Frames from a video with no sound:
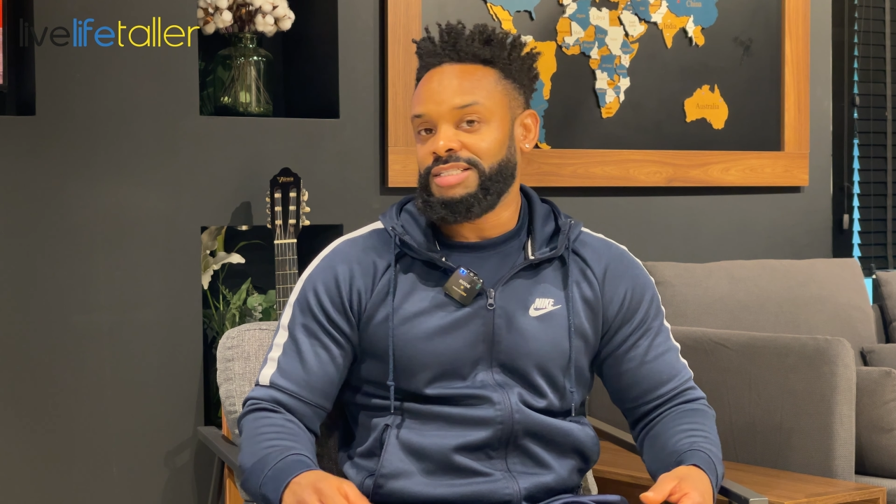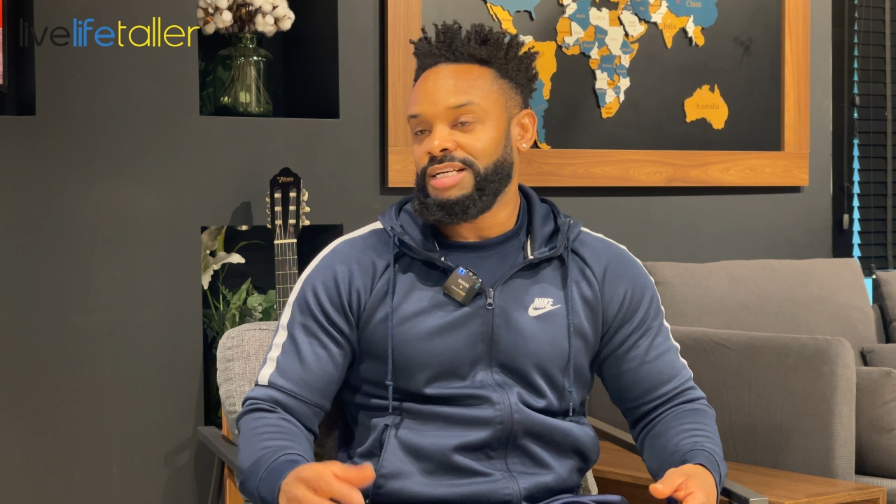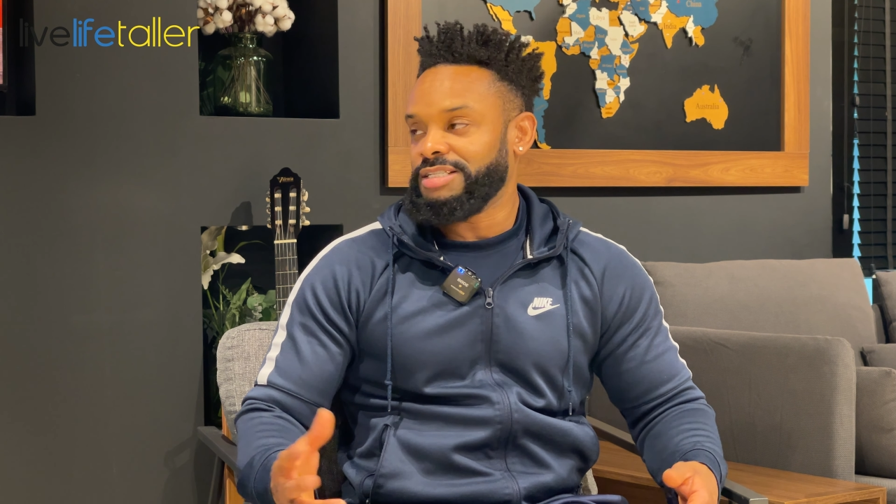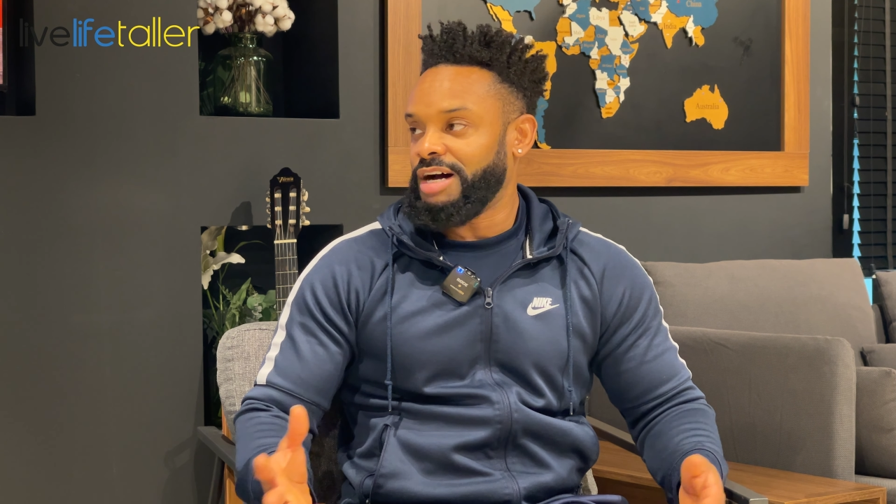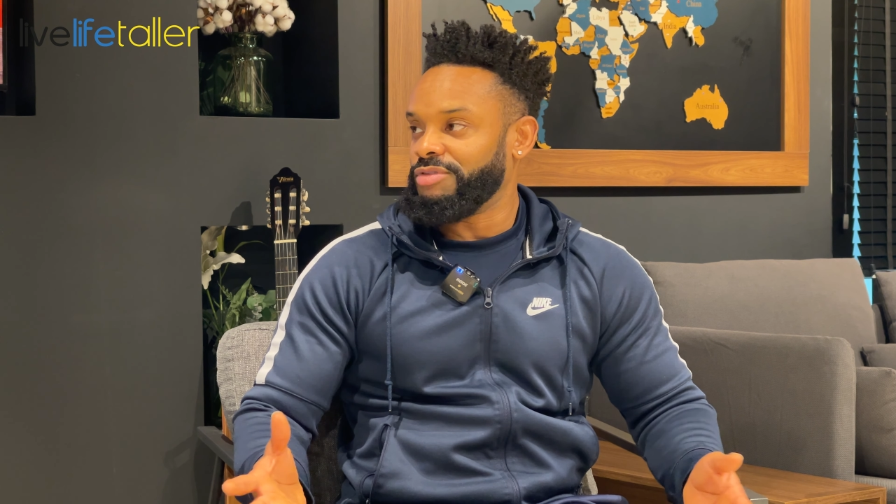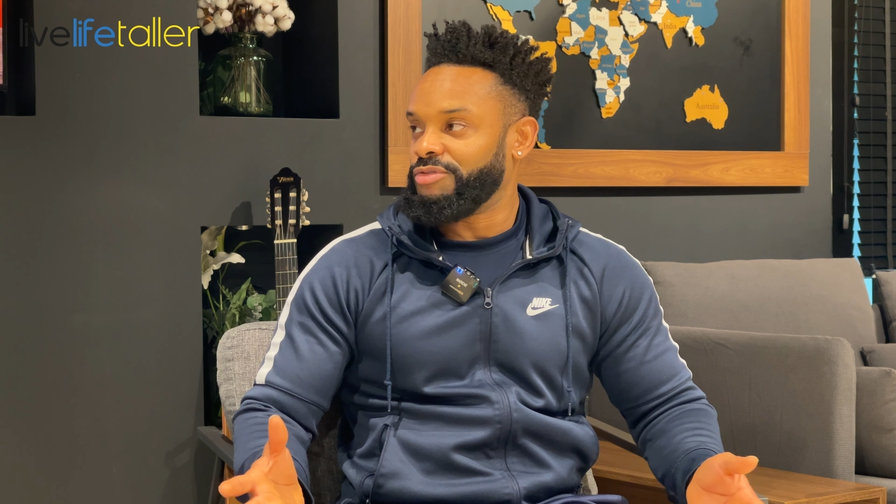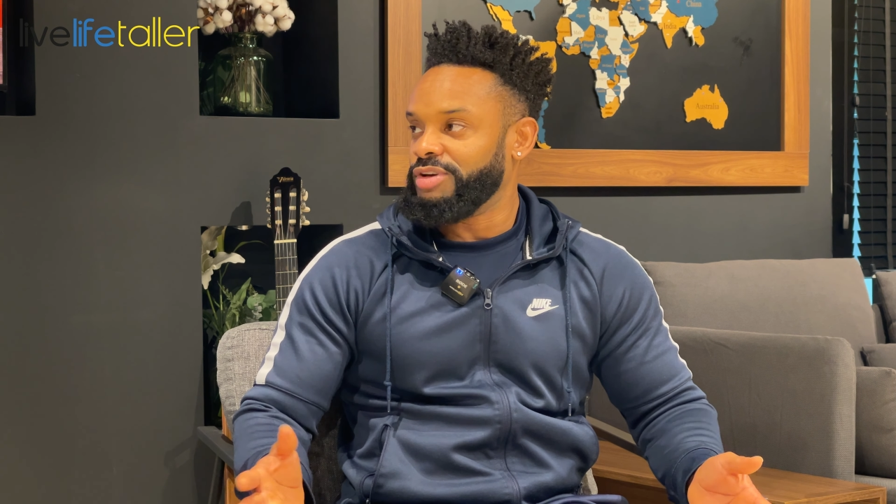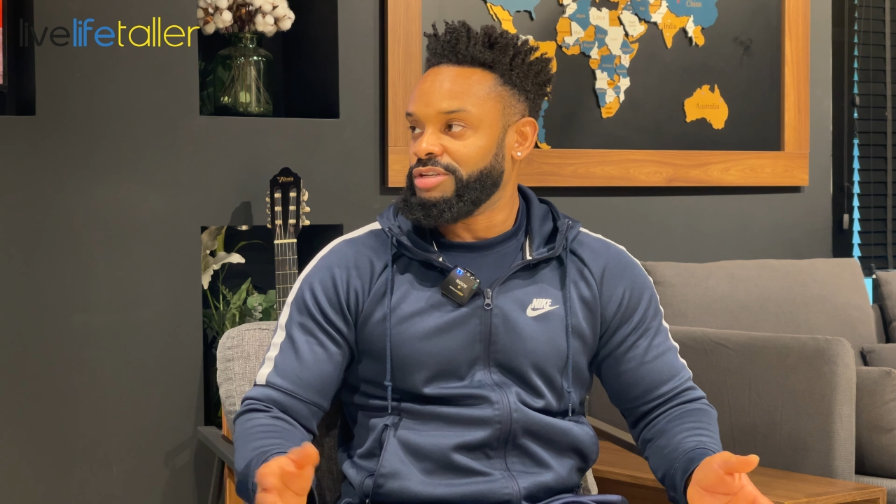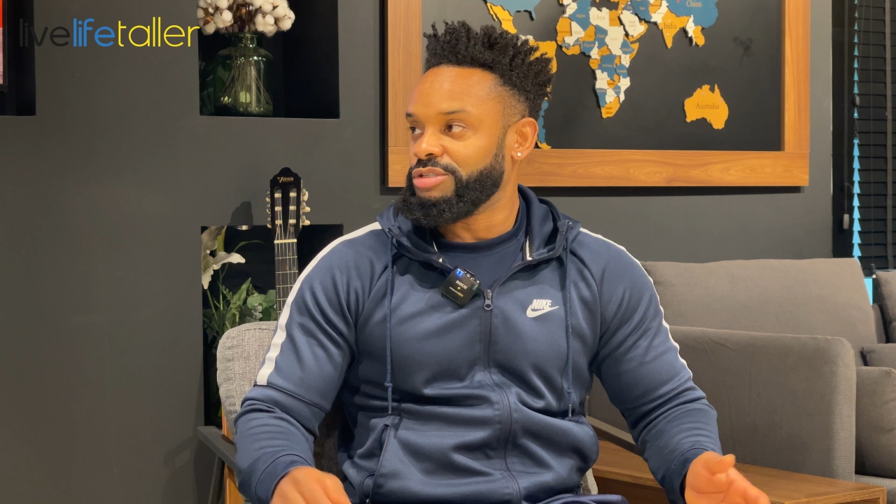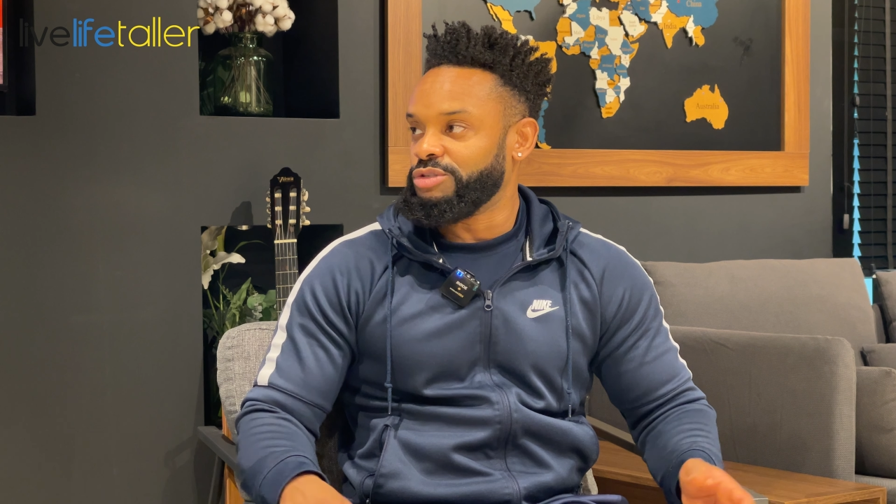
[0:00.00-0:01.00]
there's other
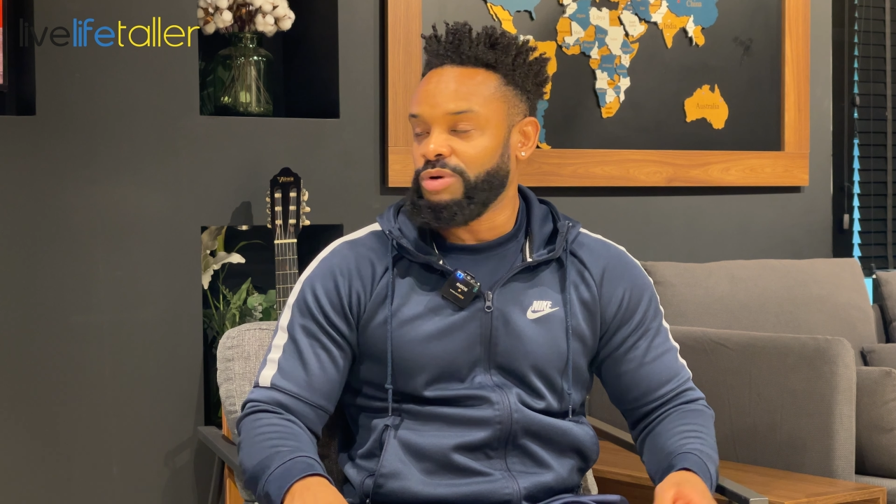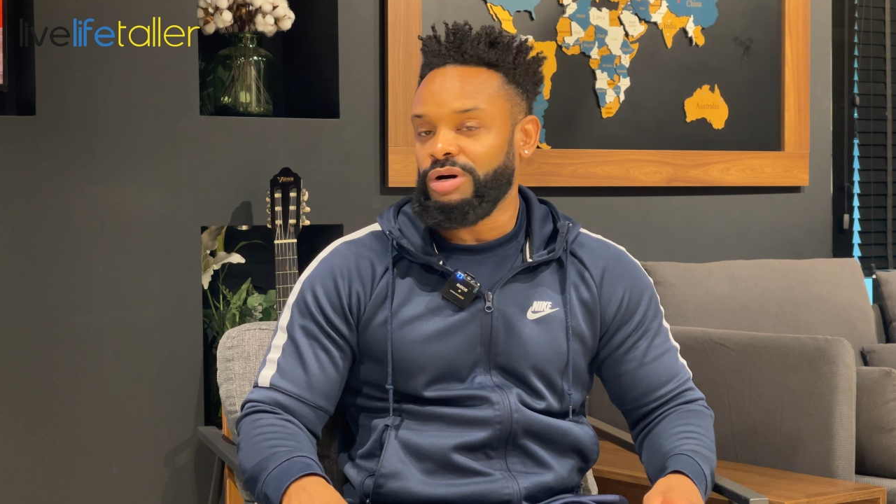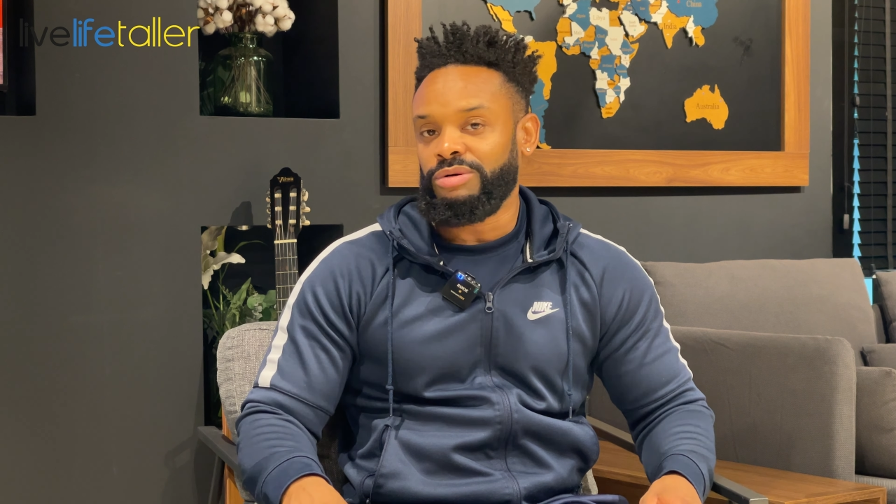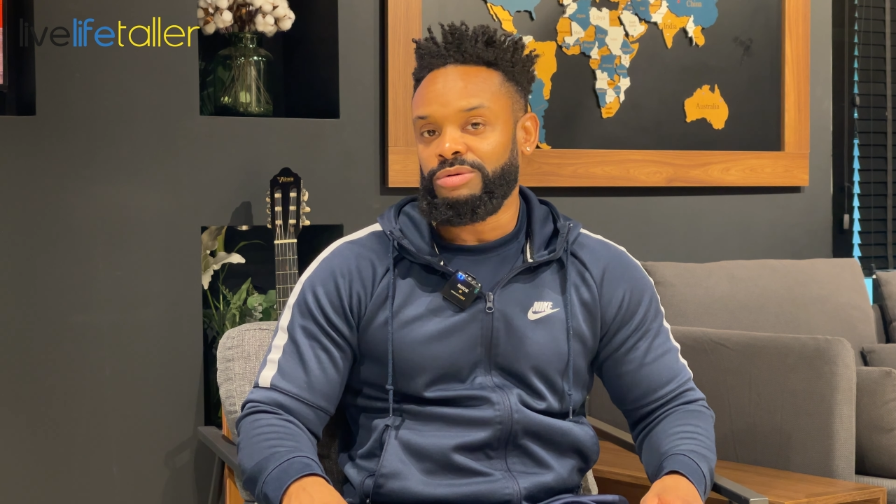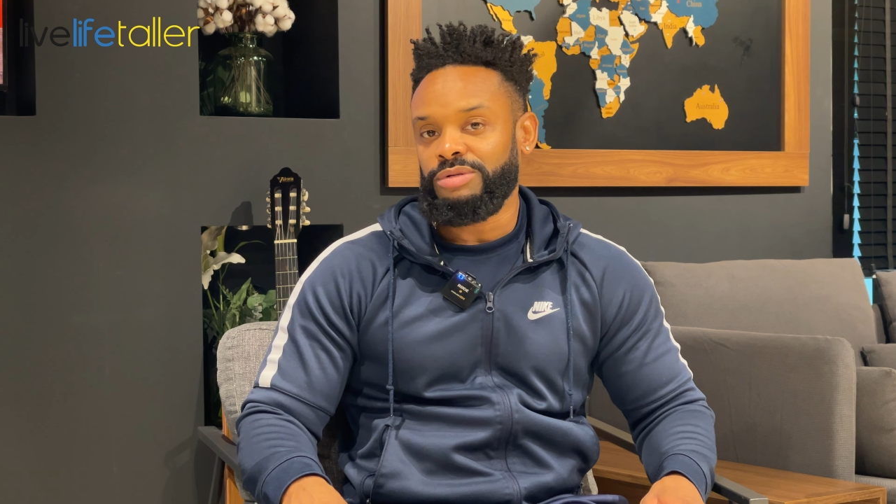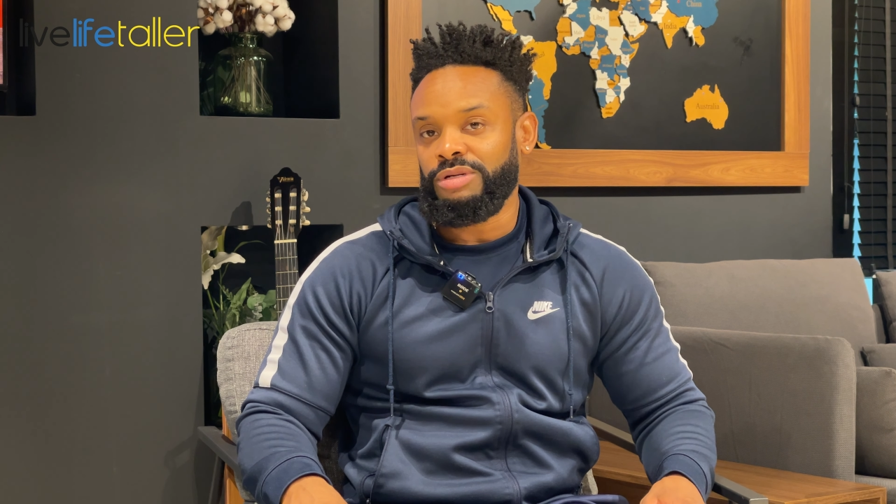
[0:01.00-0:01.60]
things as well,